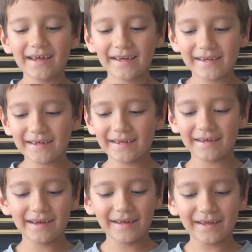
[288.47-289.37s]

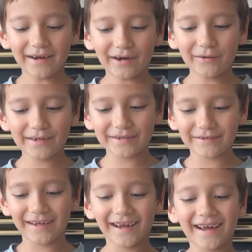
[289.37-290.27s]
he always,
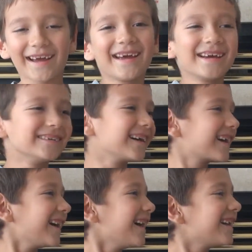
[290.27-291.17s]

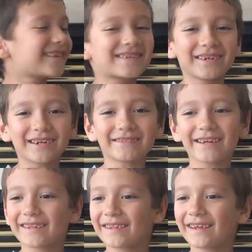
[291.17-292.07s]
he took,
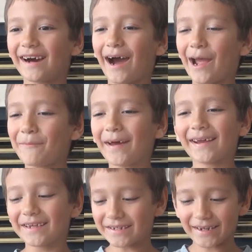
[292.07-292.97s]
the
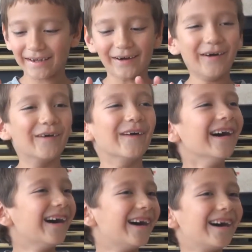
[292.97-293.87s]
iPad, he's
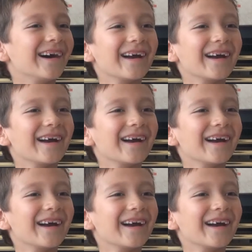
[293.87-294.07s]
oh,